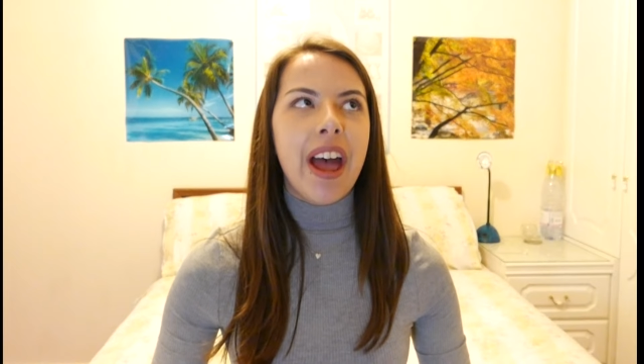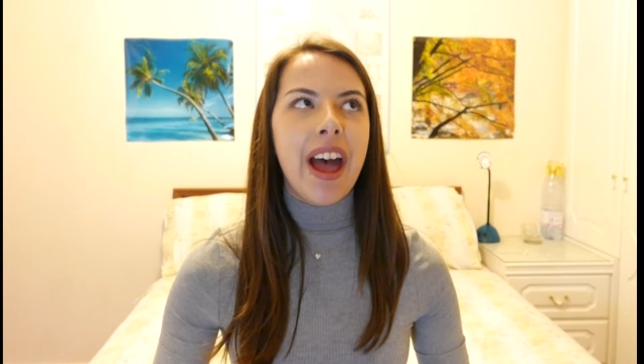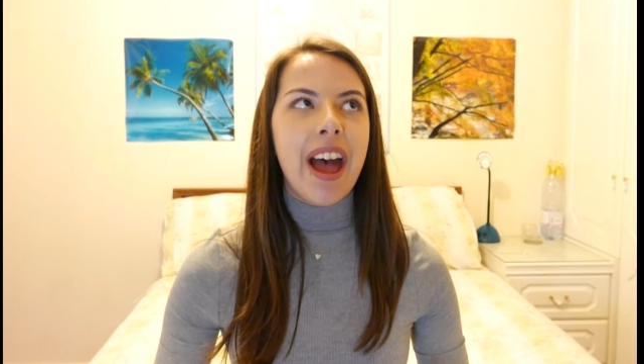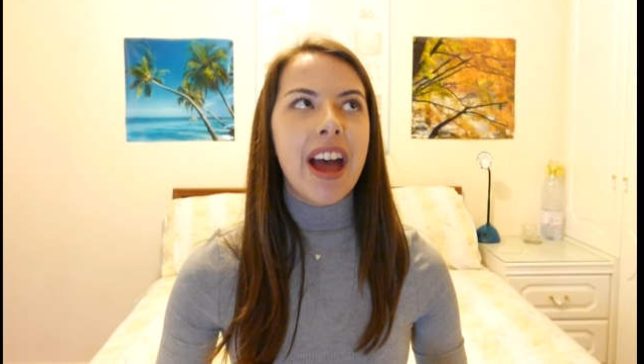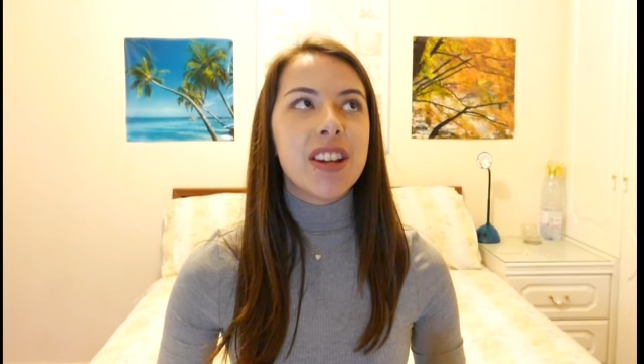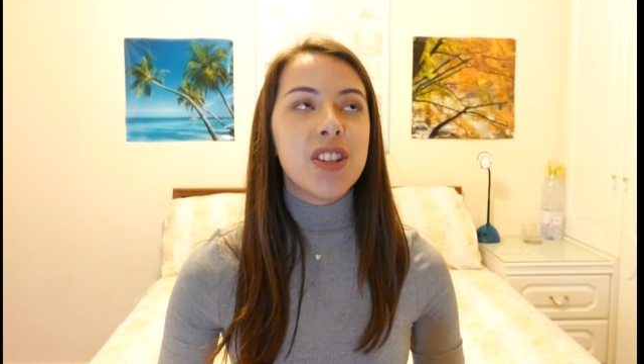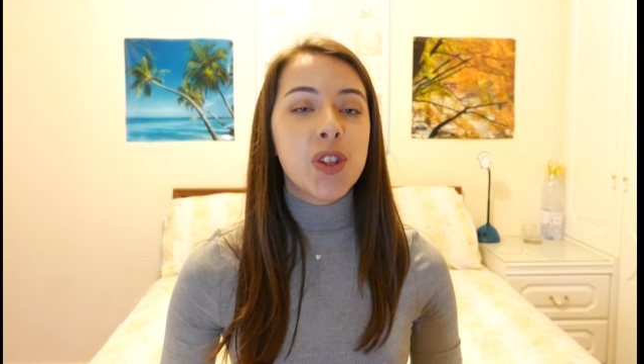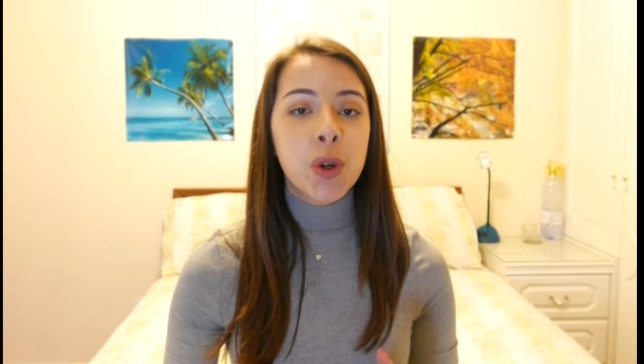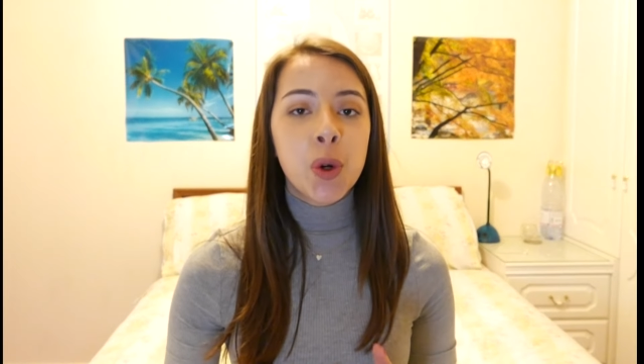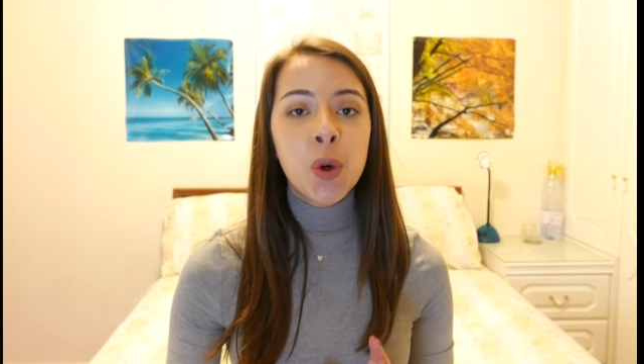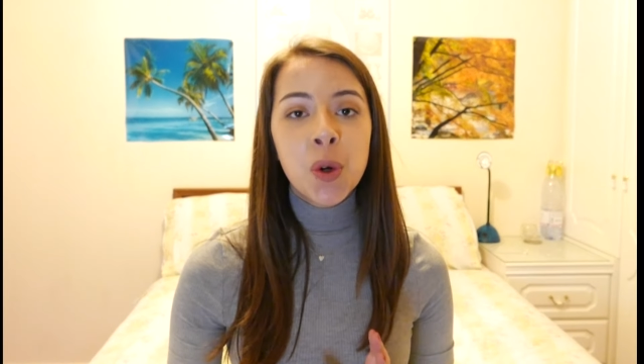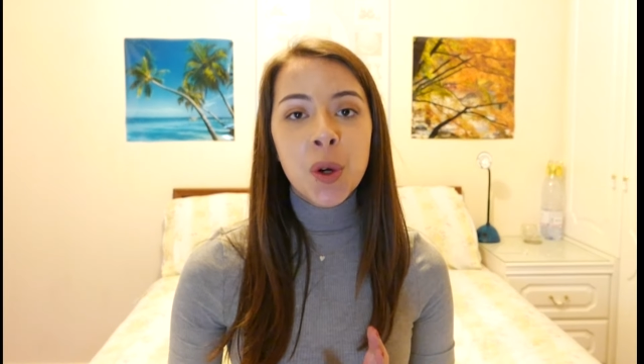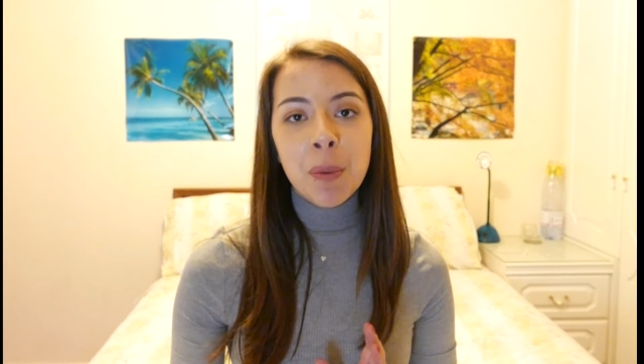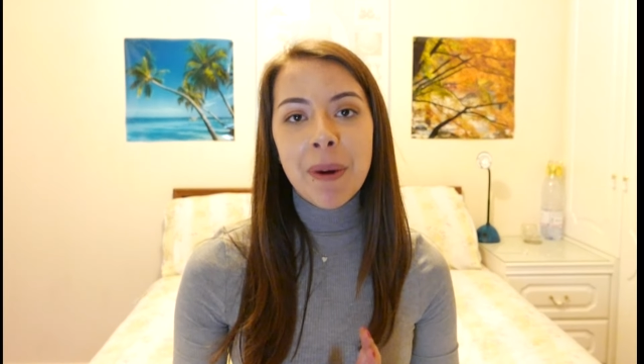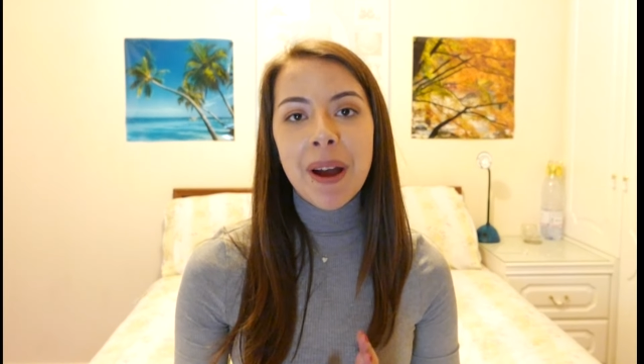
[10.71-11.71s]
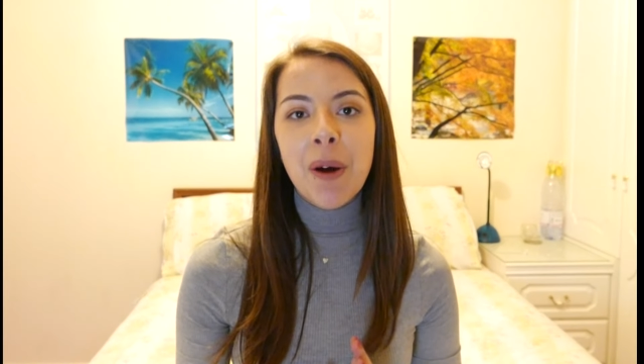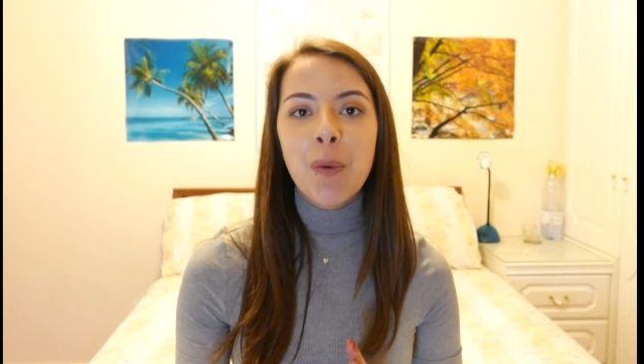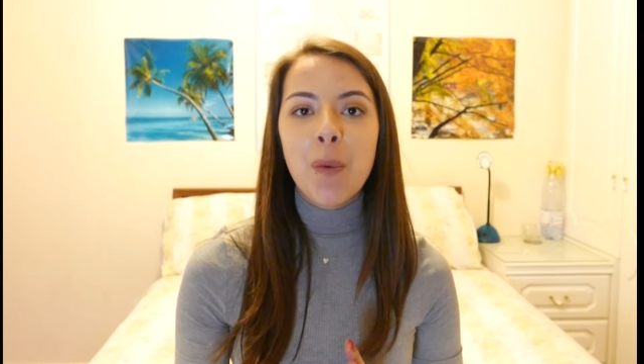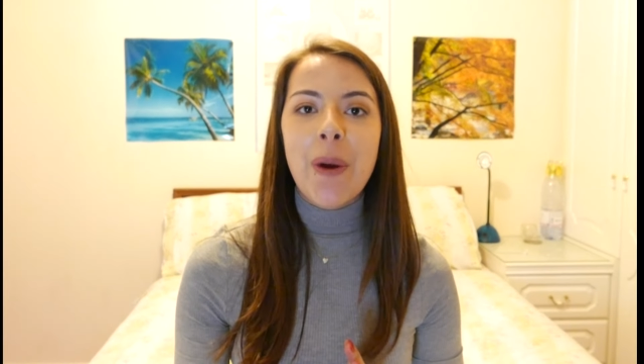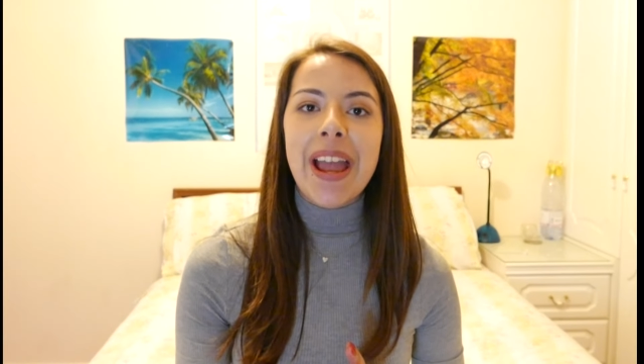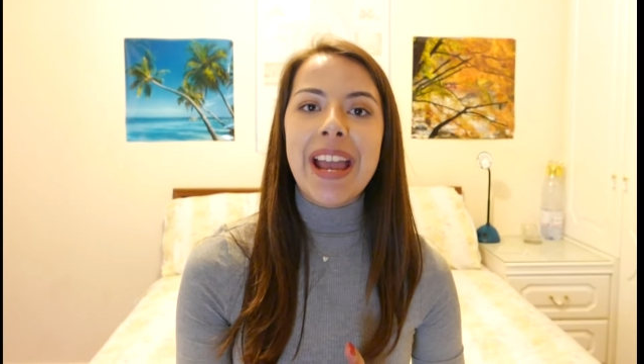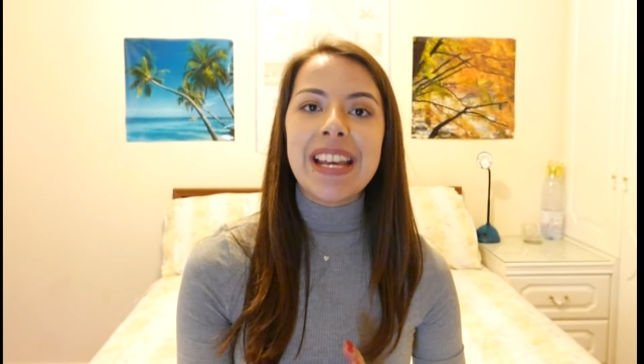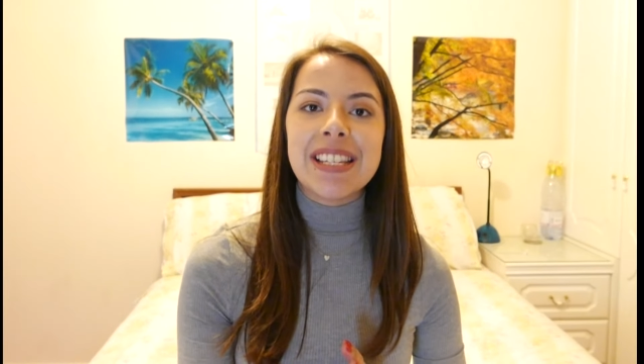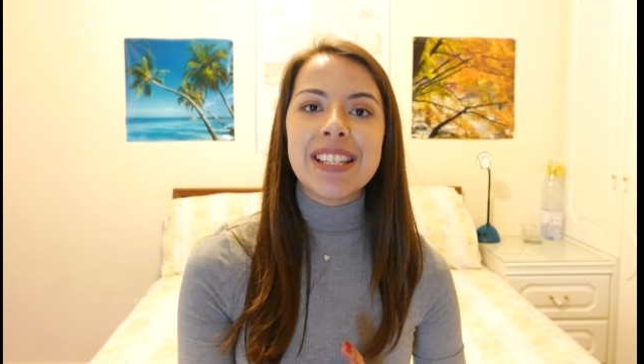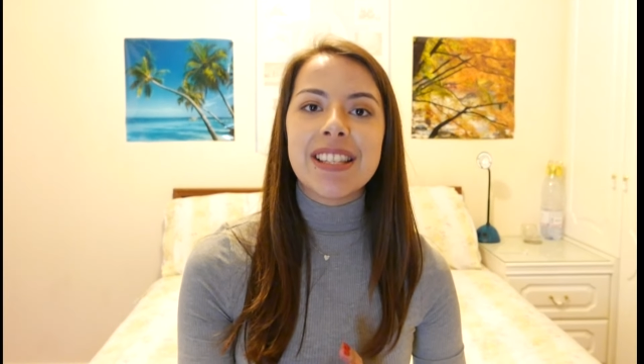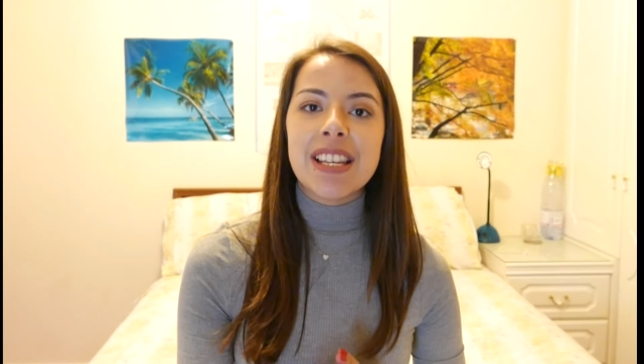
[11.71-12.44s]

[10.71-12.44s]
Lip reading: and talk about ways